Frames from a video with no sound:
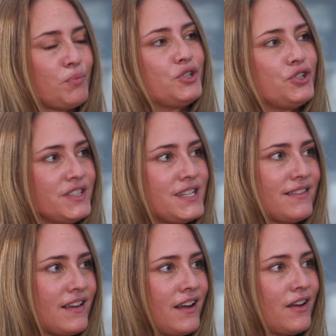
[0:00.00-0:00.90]

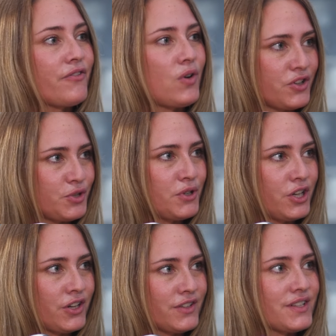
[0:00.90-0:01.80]
opportunity there for
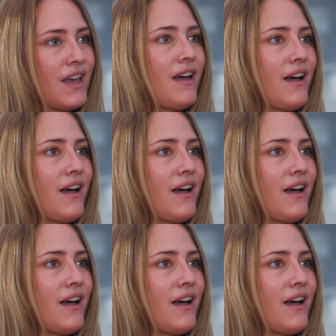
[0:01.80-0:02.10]
entrepreneurs